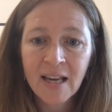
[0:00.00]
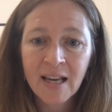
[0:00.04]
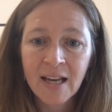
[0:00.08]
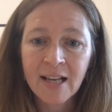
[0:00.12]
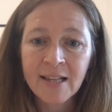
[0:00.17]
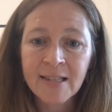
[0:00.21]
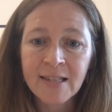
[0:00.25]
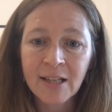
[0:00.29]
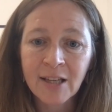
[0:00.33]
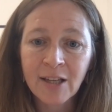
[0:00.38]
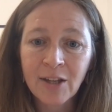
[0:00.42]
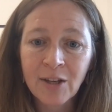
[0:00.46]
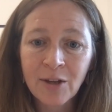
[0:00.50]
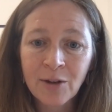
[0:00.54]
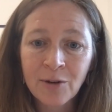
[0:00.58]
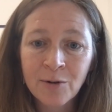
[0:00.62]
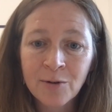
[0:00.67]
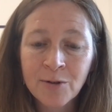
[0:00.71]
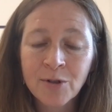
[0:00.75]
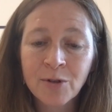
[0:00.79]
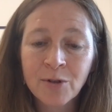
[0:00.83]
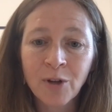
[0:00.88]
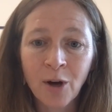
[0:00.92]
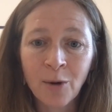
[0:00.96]
It's a
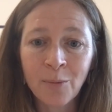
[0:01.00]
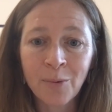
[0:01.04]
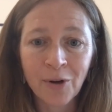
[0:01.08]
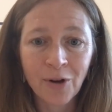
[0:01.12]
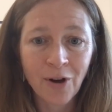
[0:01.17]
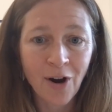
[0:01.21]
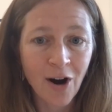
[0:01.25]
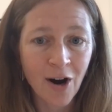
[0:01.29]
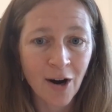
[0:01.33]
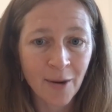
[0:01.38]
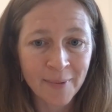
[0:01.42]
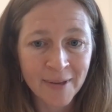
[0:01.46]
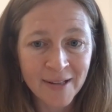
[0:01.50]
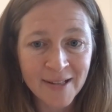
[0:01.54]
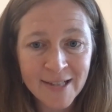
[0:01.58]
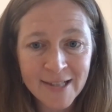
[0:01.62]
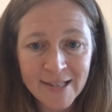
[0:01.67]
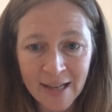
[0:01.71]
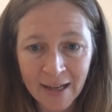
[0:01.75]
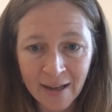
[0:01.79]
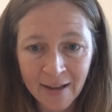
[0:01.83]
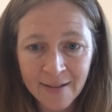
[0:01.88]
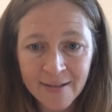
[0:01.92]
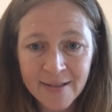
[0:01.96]
huge global carbon
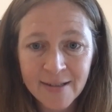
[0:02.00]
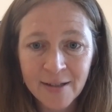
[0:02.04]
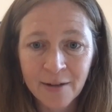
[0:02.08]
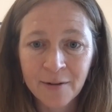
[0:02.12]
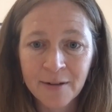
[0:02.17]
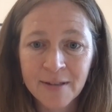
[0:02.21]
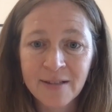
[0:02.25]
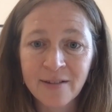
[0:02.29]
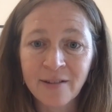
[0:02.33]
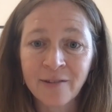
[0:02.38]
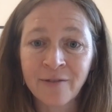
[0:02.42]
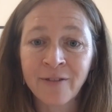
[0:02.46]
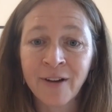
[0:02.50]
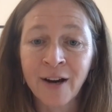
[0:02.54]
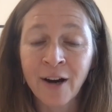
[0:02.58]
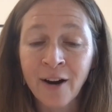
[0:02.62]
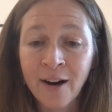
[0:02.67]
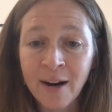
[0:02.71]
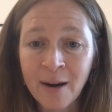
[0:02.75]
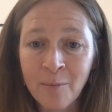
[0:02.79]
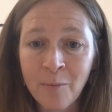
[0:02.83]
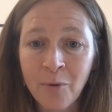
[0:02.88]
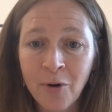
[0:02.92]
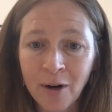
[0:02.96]
sink, so it's a
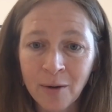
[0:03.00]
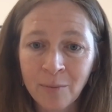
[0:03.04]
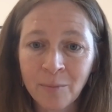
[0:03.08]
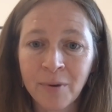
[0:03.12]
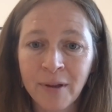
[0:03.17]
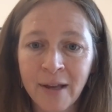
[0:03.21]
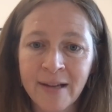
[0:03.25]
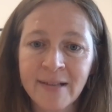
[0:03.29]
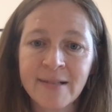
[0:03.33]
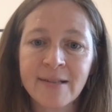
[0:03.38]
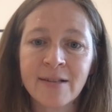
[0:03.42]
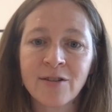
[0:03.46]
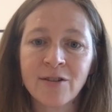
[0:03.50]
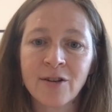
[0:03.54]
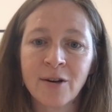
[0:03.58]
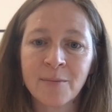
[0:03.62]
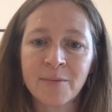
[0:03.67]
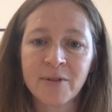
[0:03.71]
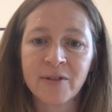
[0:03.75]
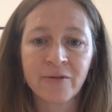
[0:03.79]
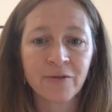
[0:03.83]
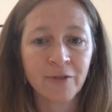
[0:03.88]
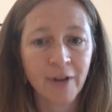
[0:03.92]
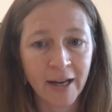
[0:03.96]
very important place in
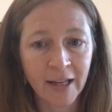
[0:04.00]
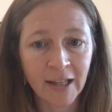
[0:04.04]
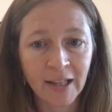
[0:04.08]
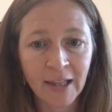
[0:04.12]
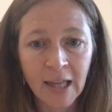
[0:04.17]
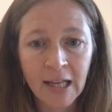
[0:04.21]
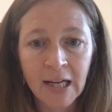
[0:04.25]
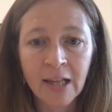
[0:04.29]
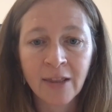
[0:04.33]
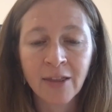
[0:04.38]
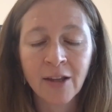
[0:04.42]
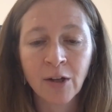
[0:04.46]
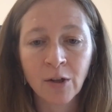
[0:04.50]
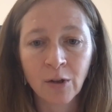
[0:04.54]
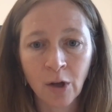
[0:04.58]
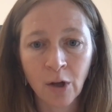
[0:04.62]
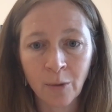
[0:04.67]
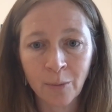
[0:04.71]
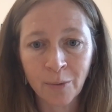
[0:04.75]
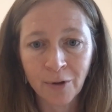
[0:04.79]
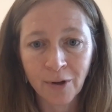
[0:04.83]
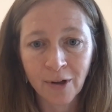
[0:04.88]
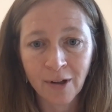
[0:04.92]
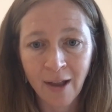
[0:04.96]
terms of regulating the
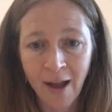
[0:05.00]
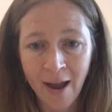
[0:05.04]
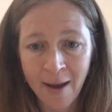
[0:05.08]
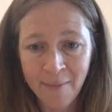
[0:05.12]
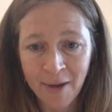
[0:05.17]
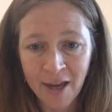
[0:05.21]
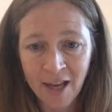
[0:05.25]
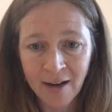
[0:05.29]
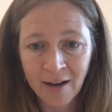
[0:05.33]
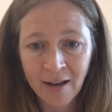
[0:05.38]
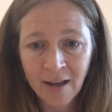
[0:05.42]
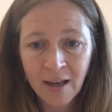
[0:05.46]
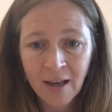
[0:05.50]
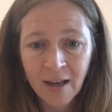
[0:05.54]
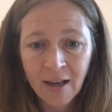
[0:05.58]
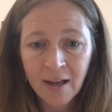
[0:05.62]
global climate.